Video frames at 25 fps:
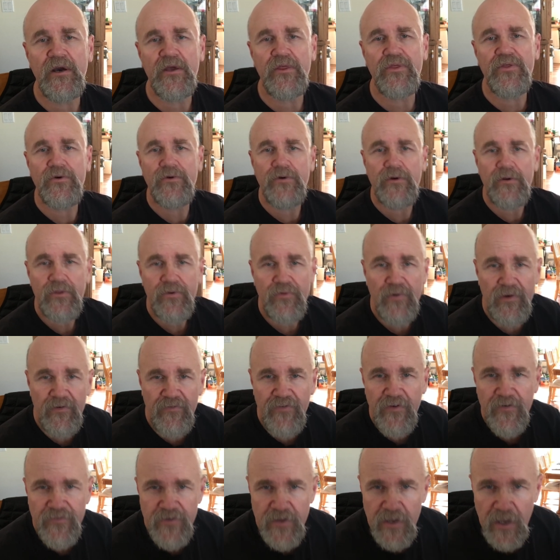
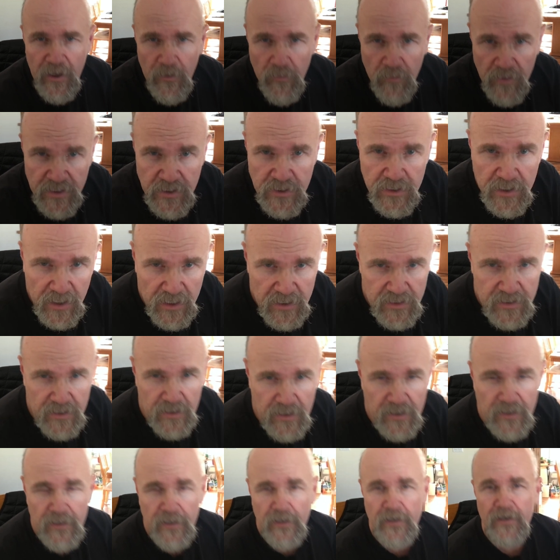358
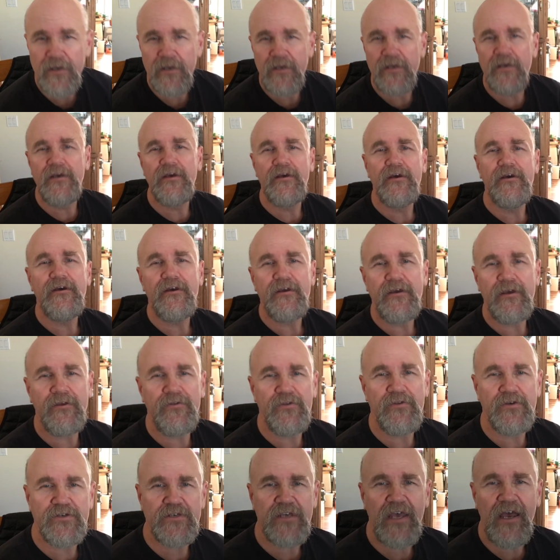Winchester in
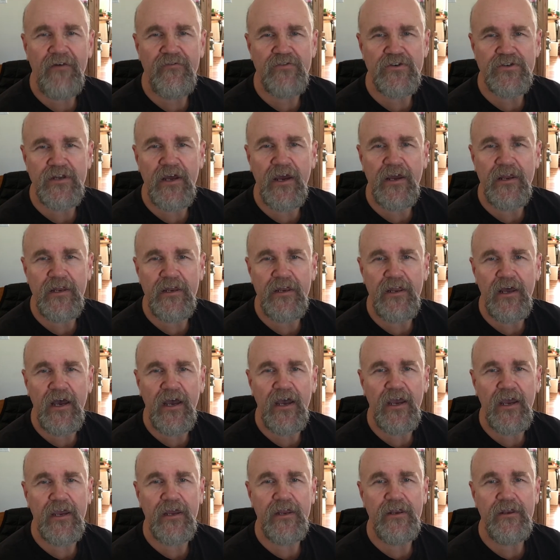the Savage
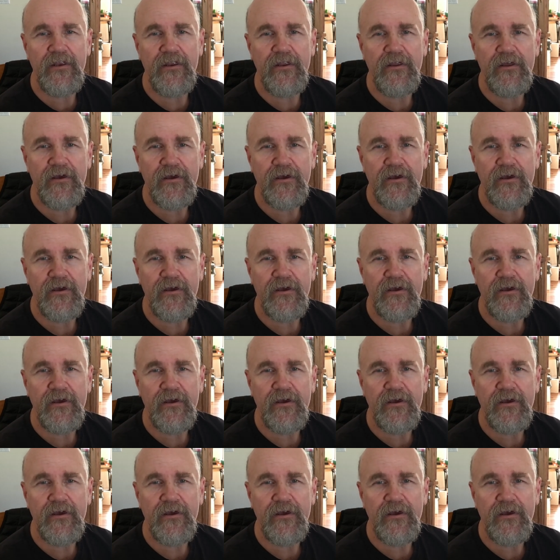99